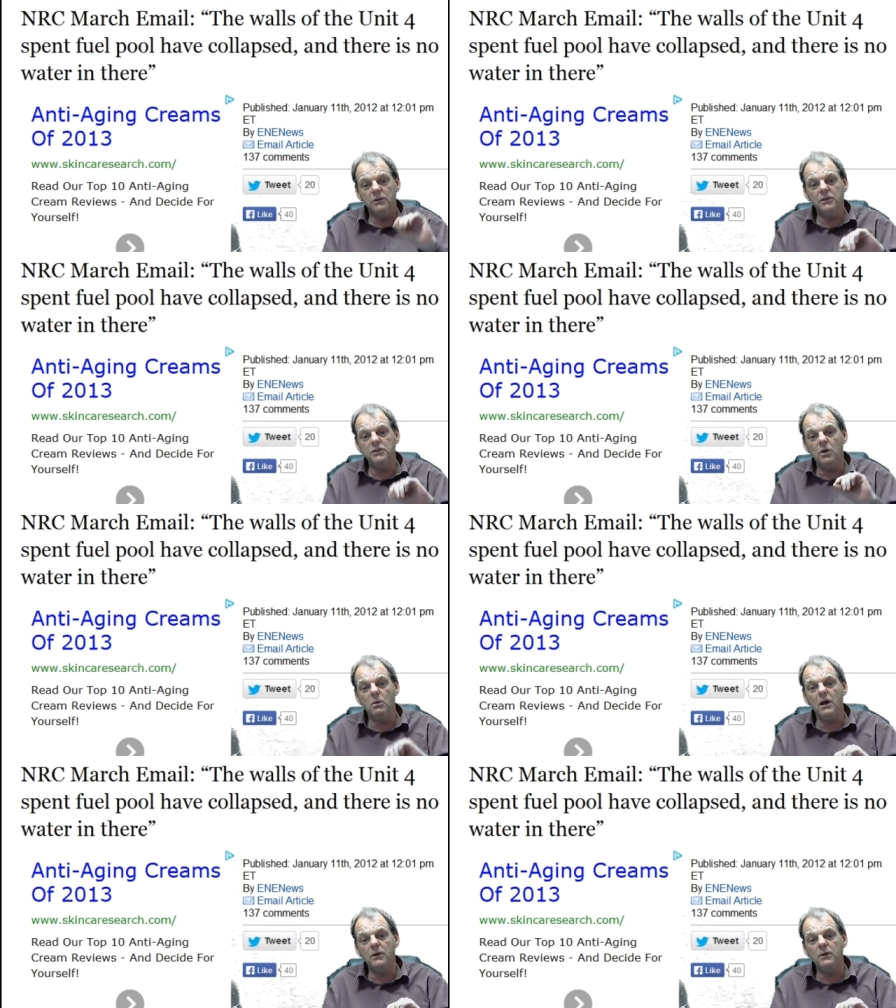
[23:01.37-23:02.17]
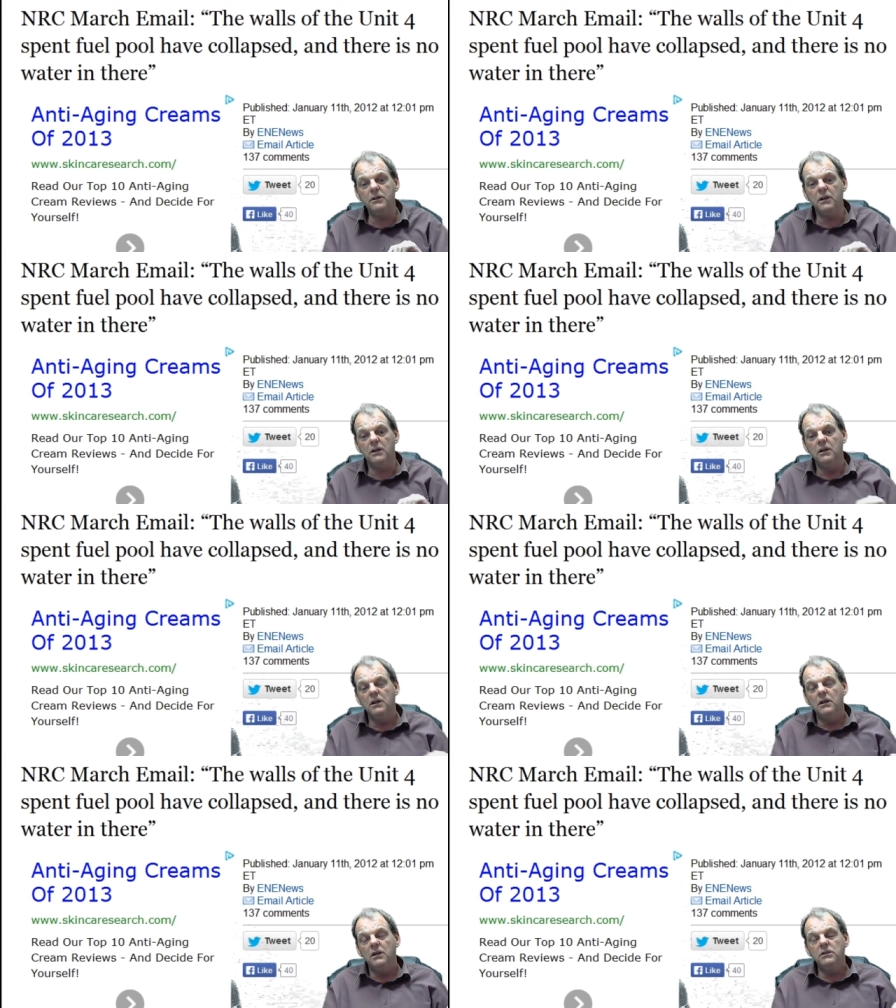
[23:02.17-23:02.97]
There is no water in there.
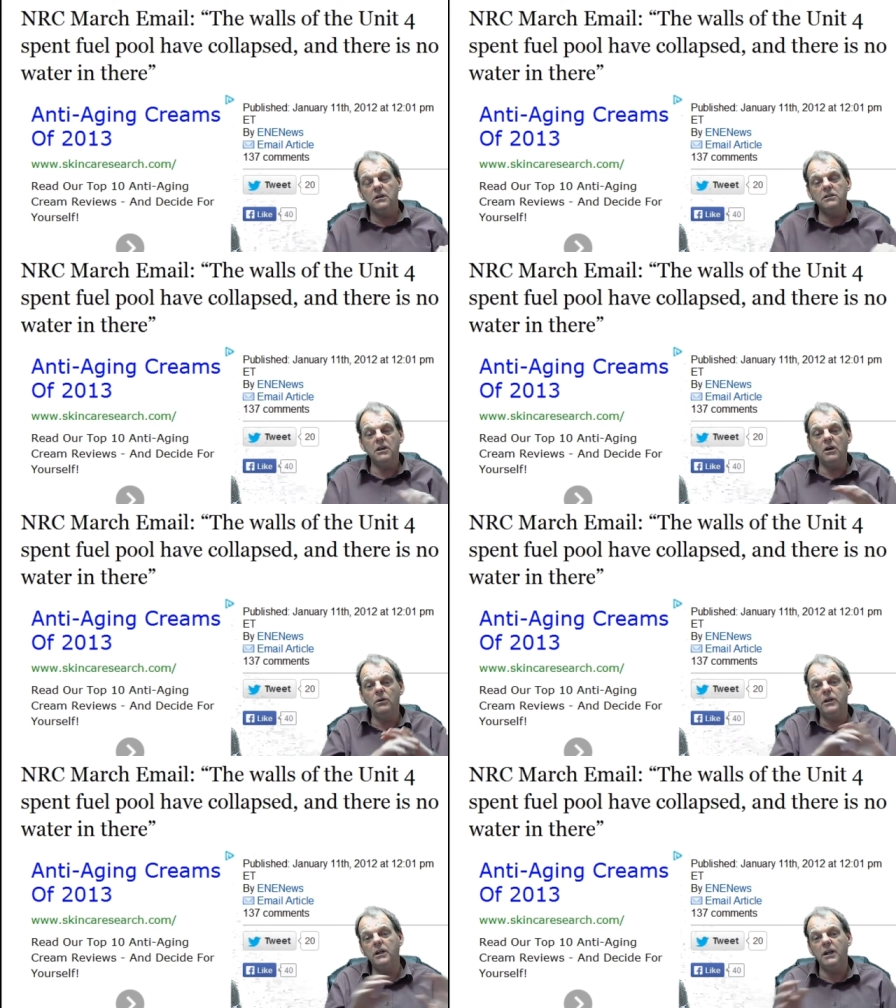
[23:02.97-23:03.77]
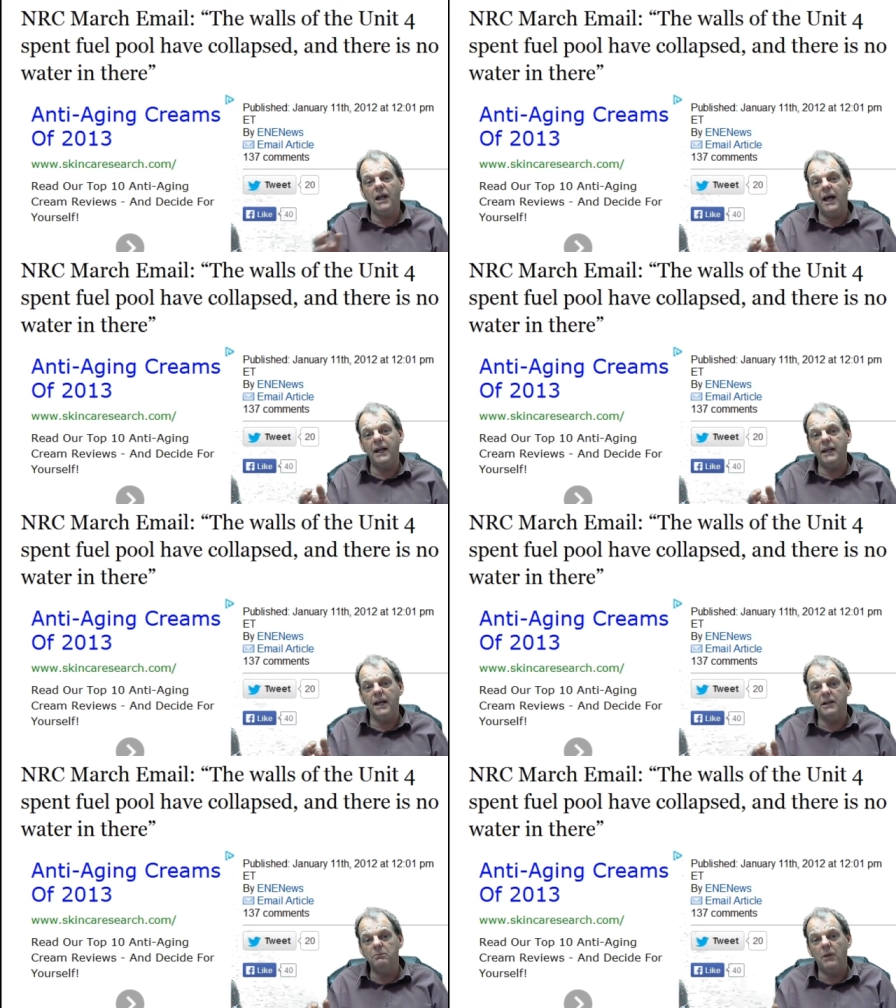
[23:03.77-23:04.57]
So the zirconium
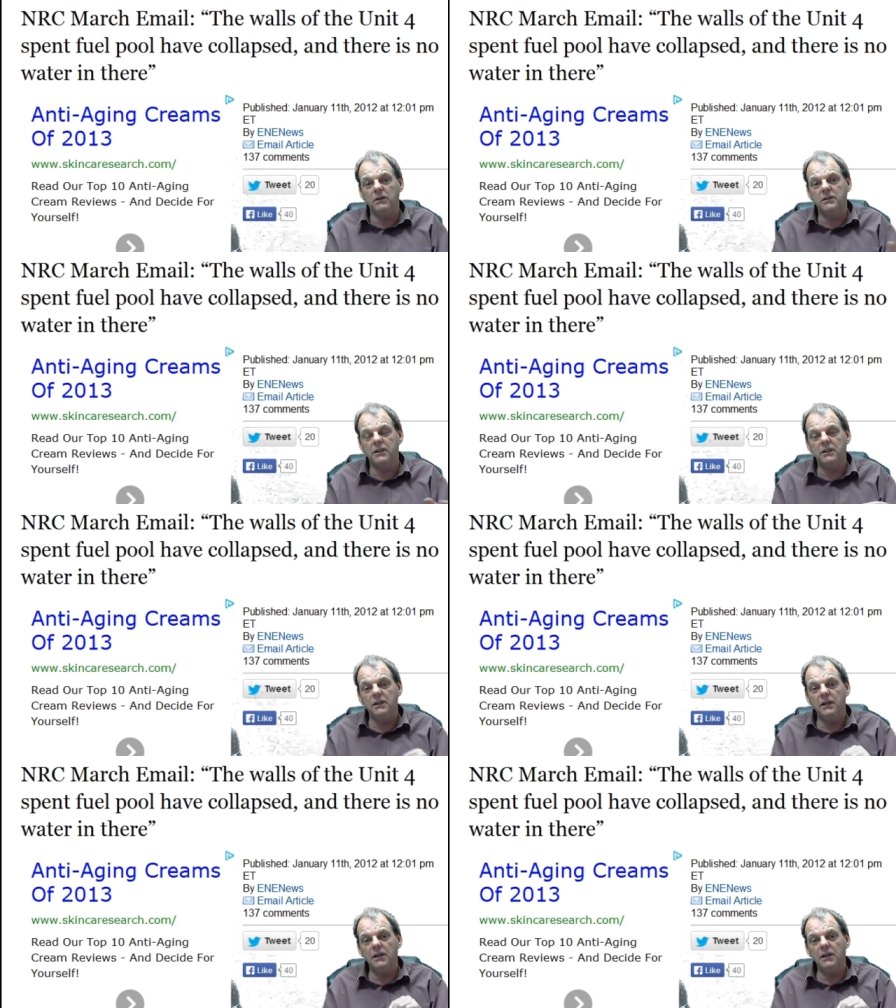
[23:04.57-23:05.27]
cladding had melted